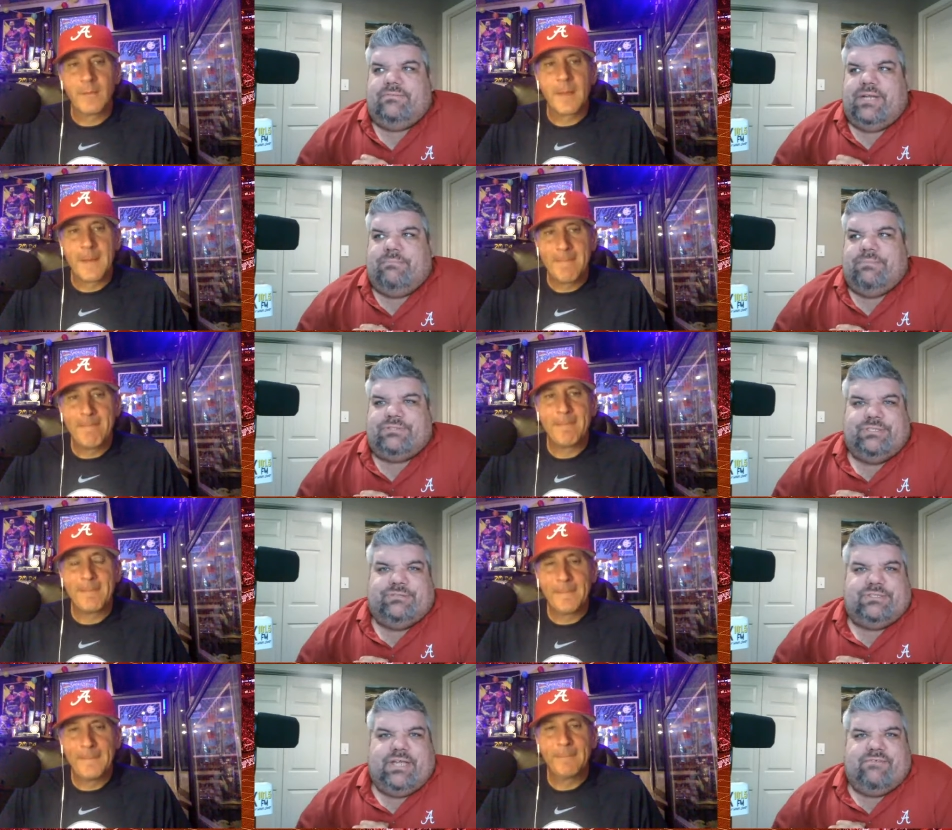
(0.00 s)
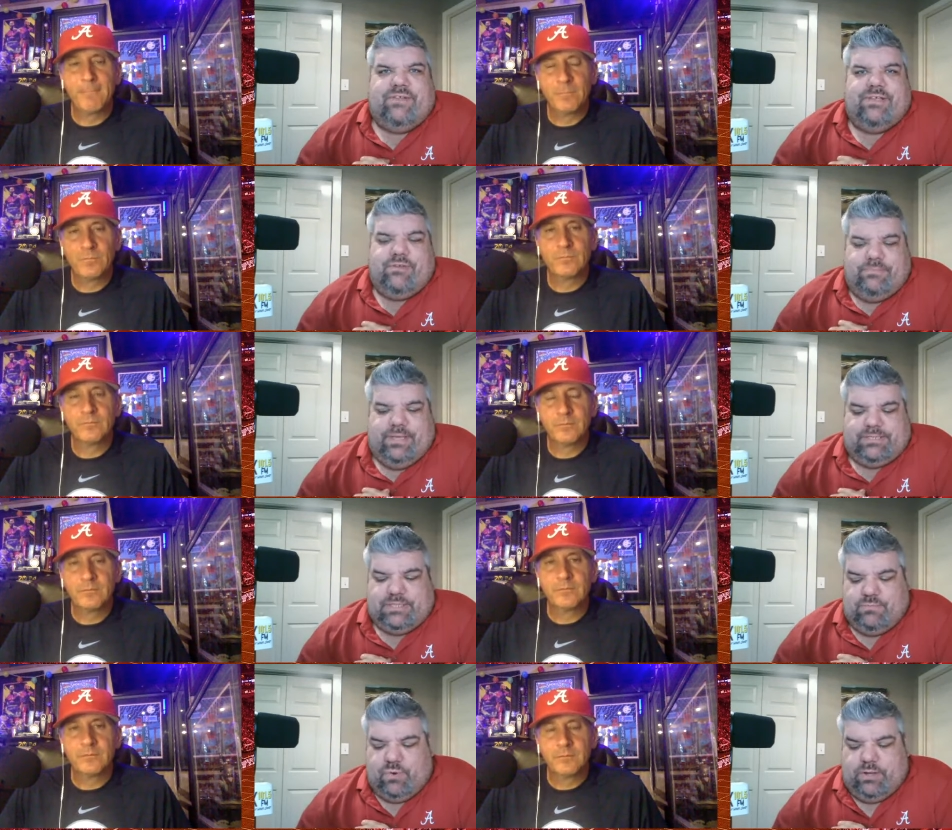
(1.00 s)
Speaker 1: number two is definitely going to be
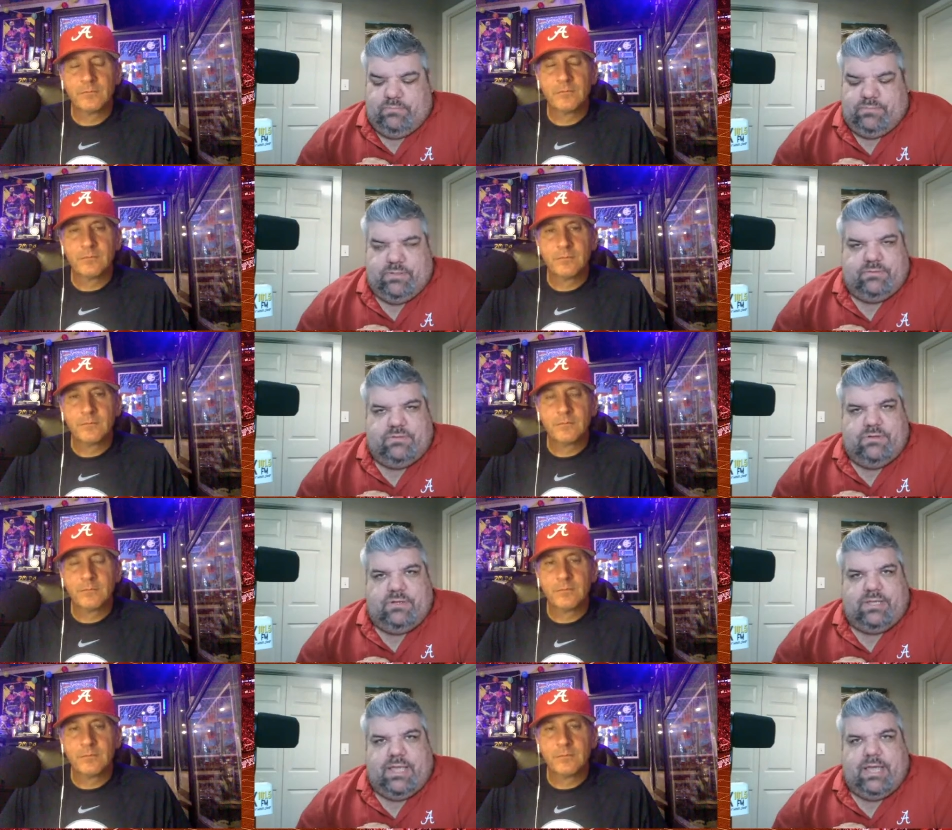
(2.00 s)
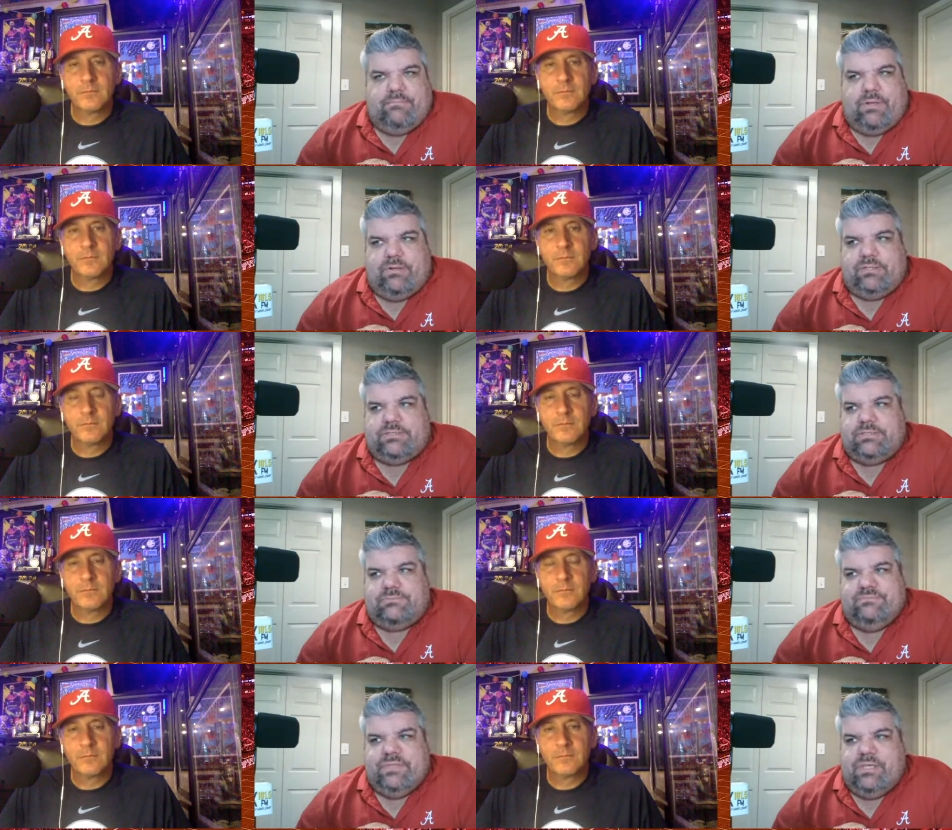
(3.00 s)
someone to look at, because
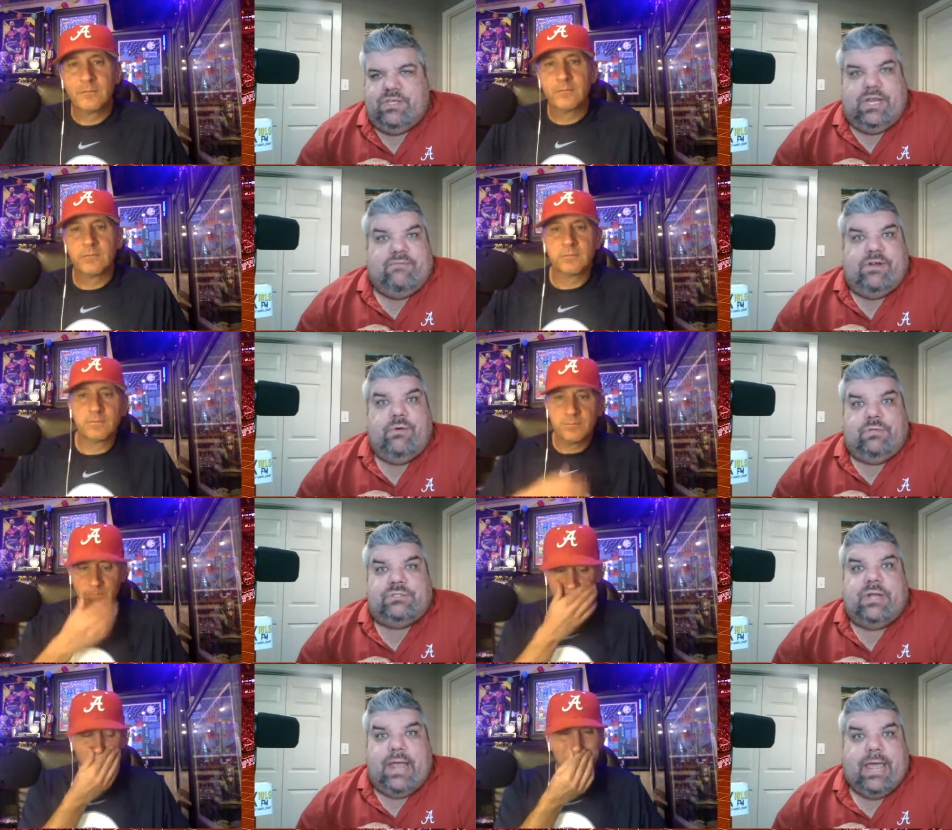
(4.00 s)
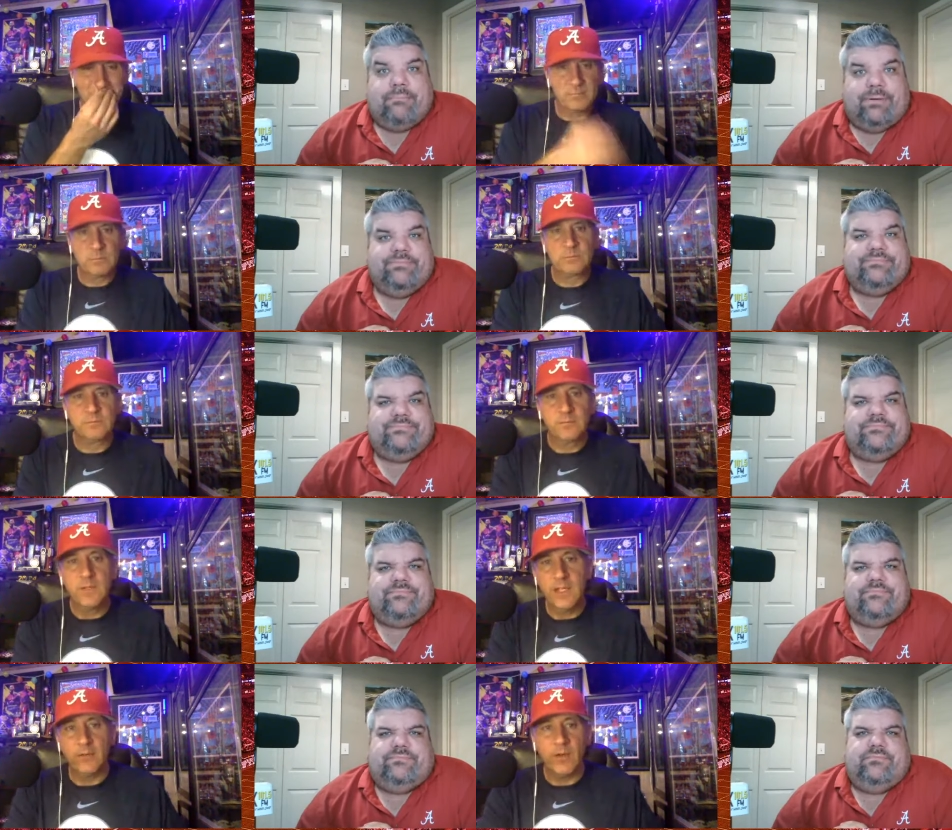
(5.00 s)
you never know what's going to happen.
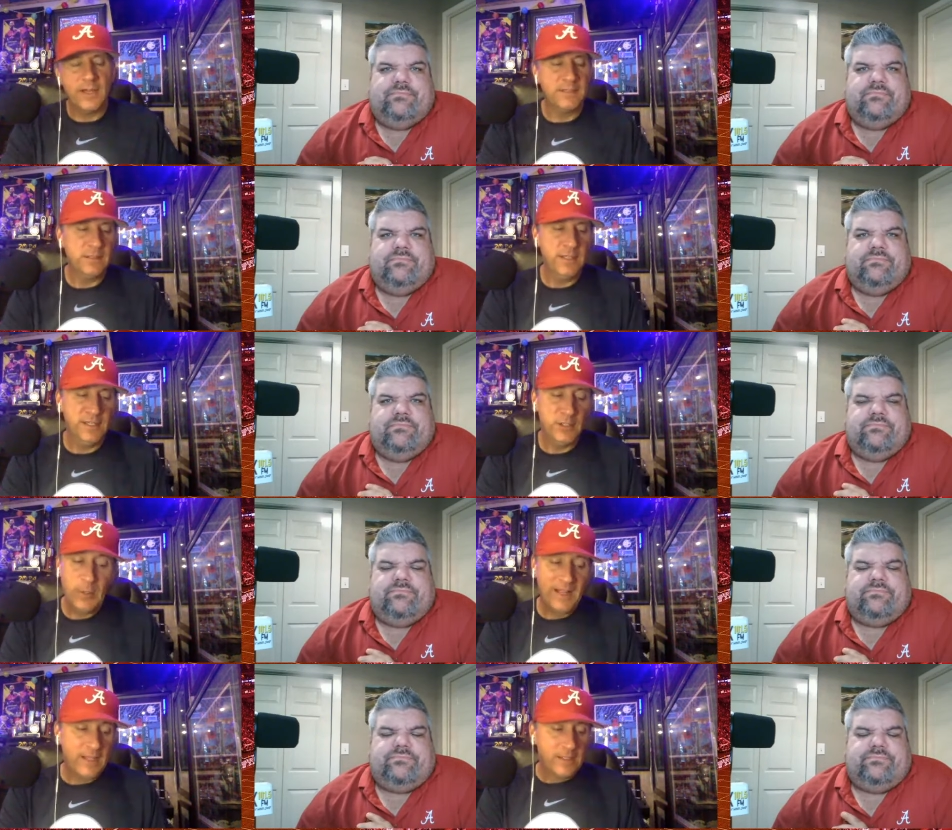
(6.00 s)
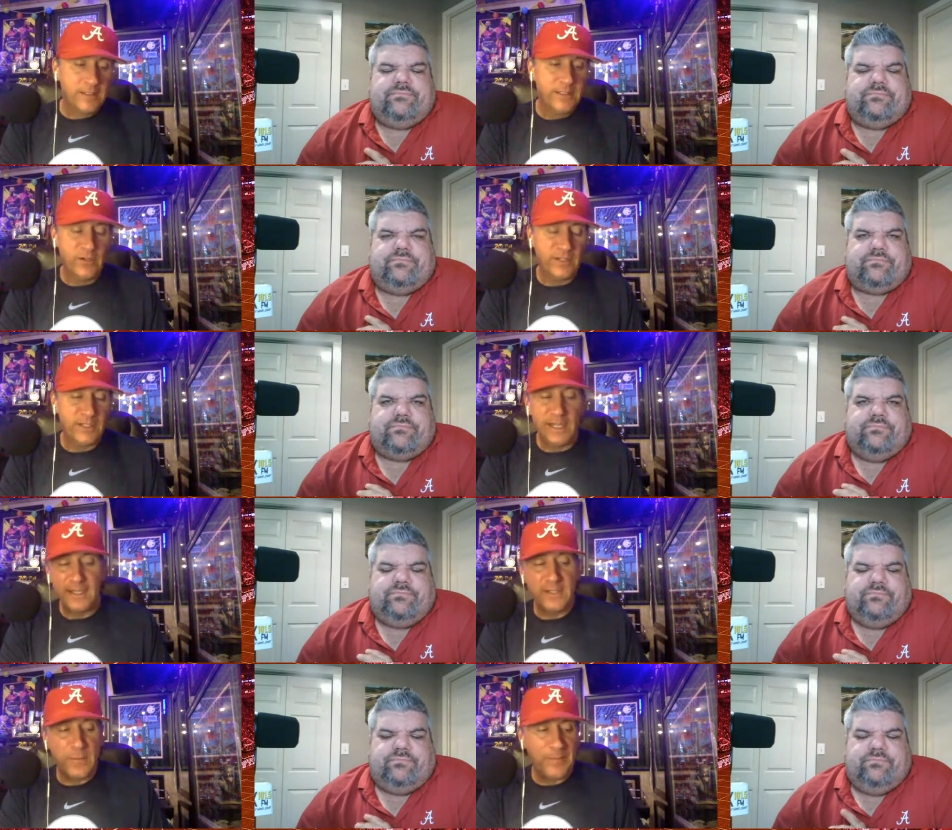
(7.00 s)
Speaker 2: Yeah, right. And, you know, and
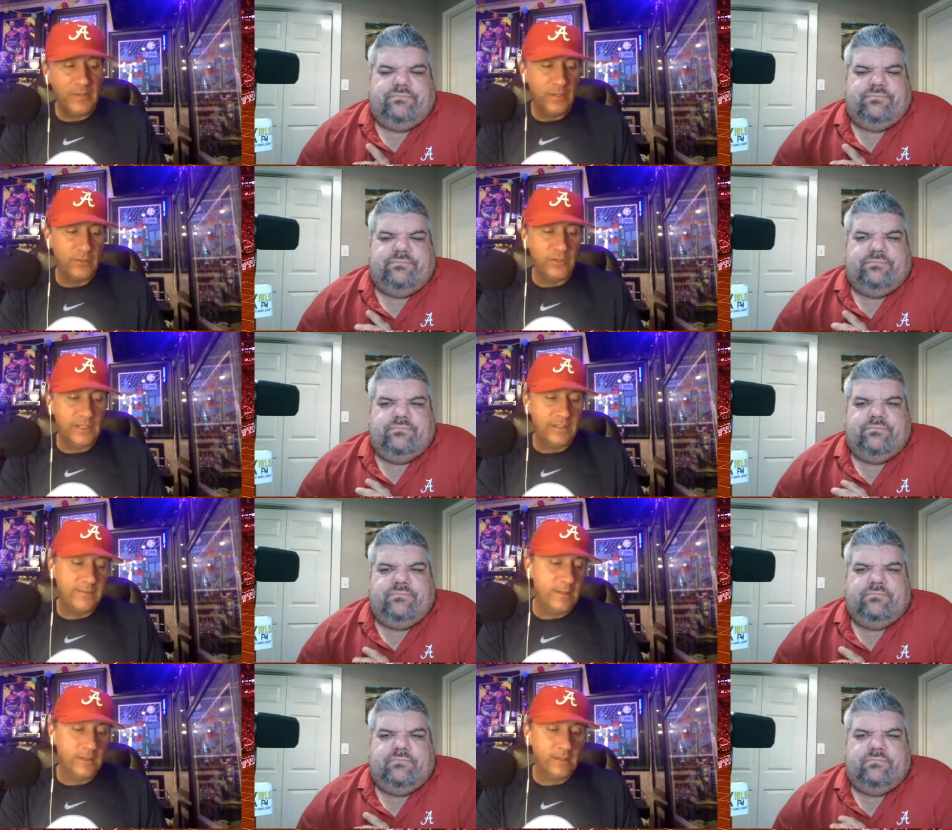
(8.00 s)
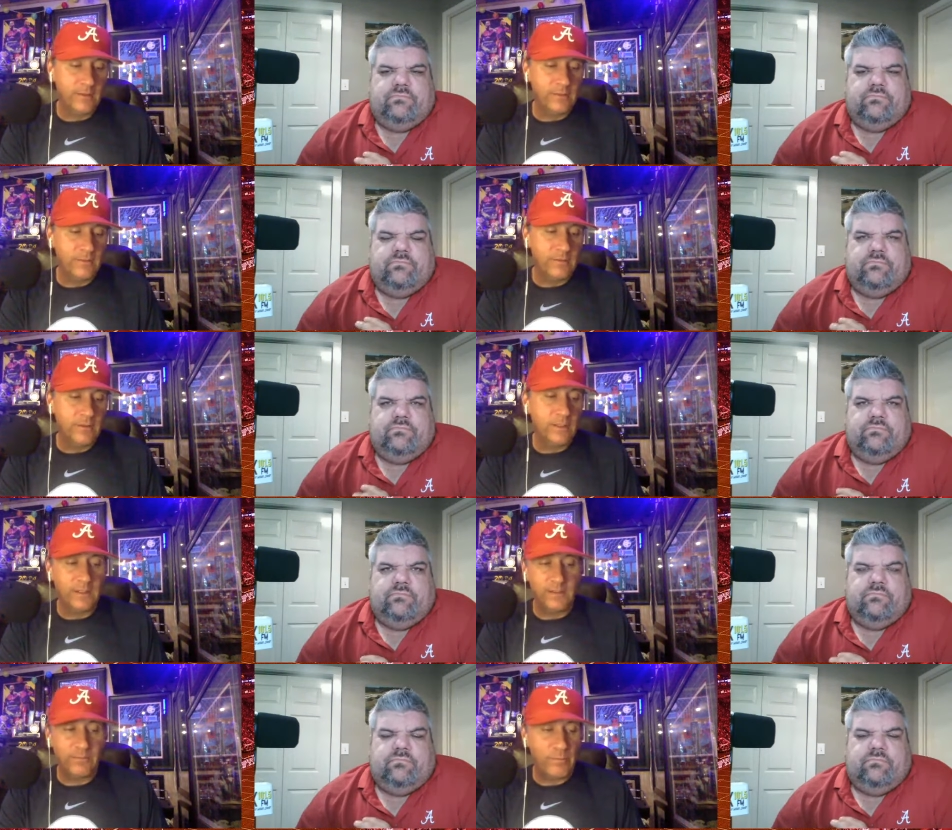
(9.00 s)
again, you know, you get the,
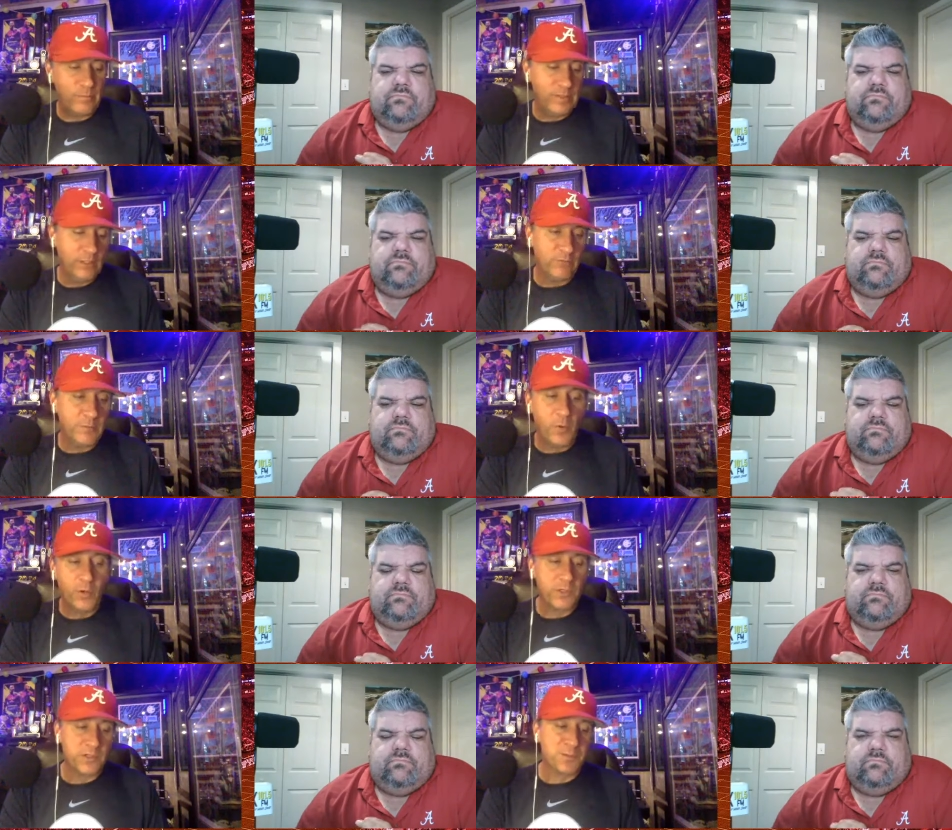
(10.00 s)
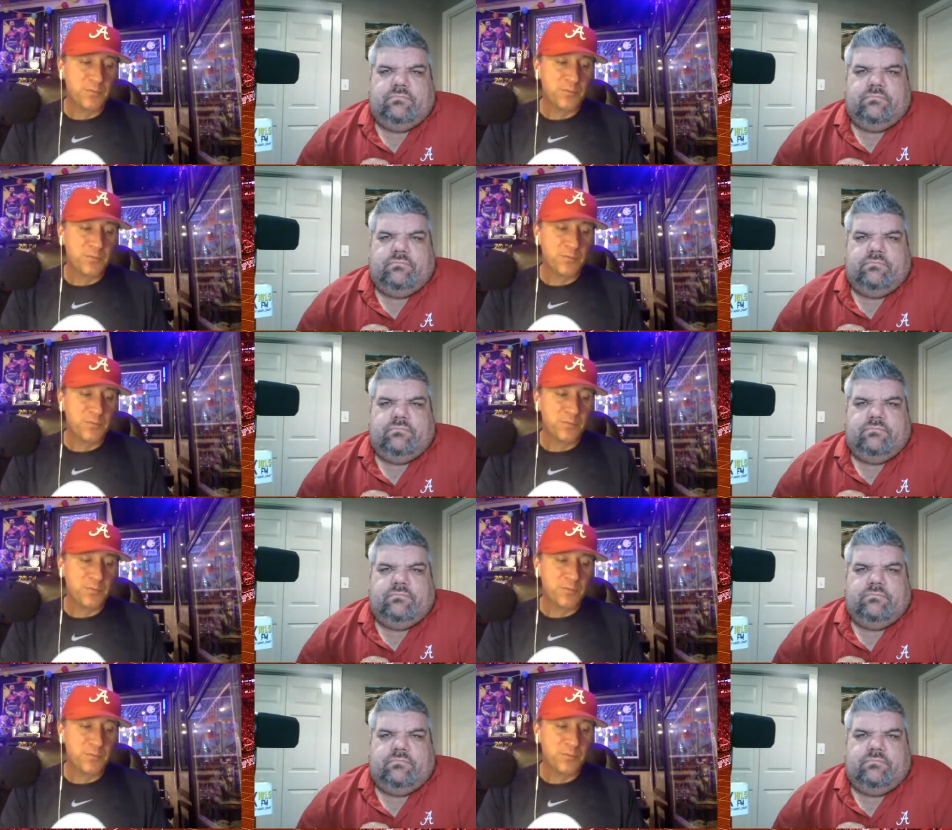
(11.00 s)
you know, reports from